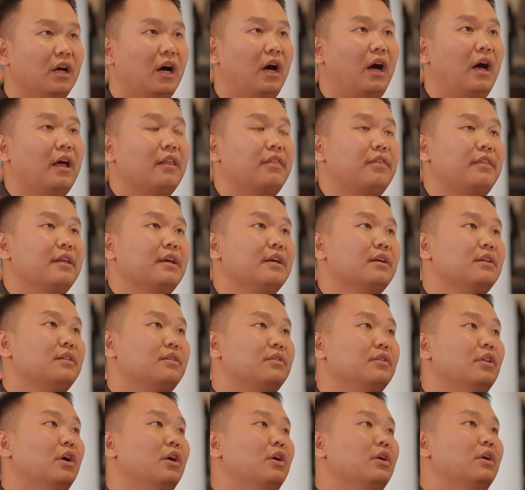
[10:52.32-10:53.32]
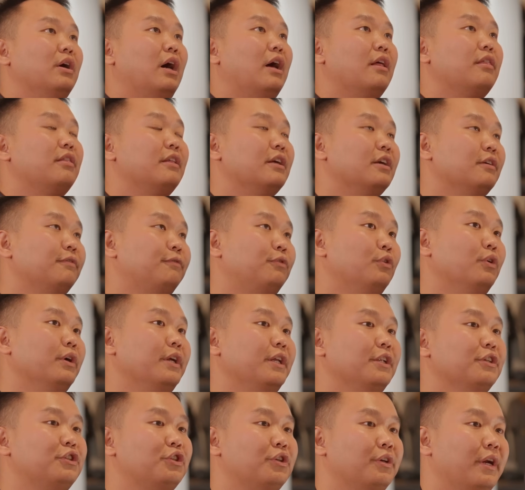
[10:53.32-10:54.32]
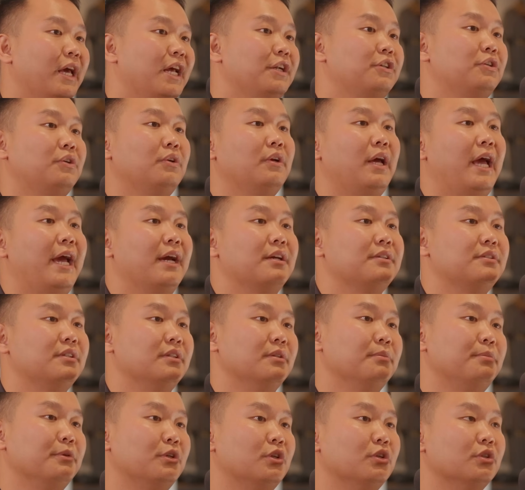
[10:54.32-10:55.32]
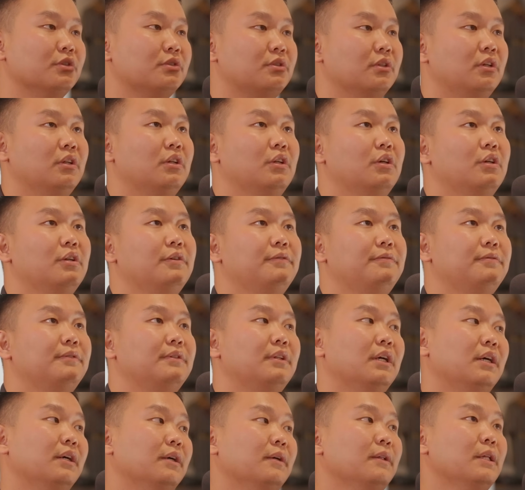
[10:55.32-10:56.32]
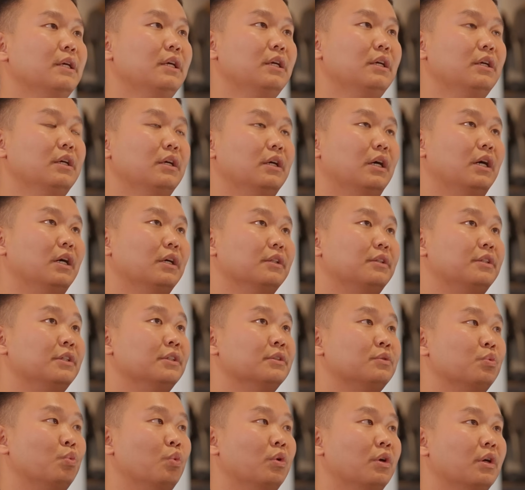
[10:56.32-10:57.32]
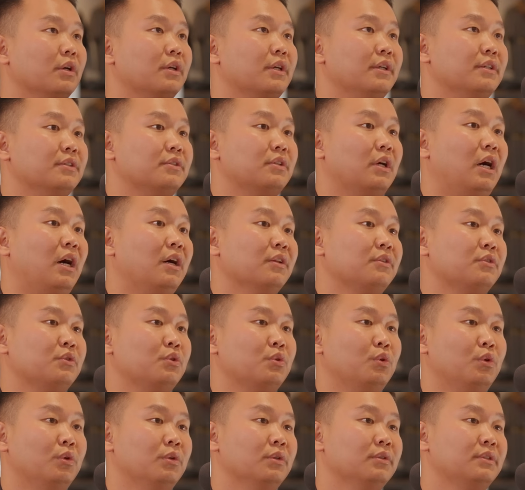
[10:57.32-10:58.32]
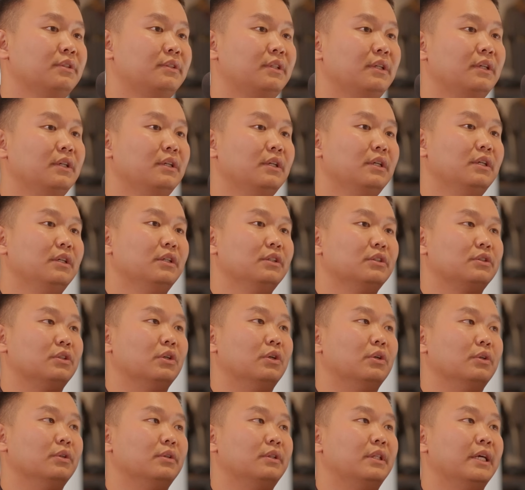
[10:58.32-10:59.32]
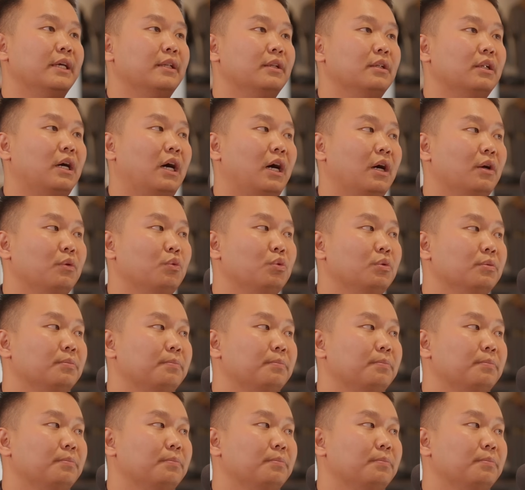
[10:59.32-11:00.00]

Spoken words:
I think for international accent, because a lot of the these work is outsourced. So then I will